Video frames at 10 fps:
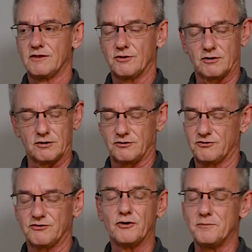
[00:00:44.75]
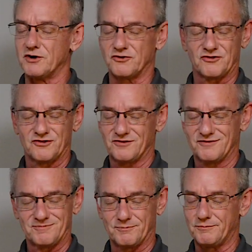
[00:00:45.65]
there's so much
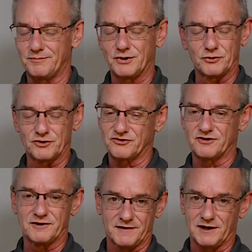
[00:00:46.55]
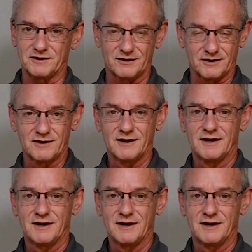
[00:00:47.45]
bogus stuff out there.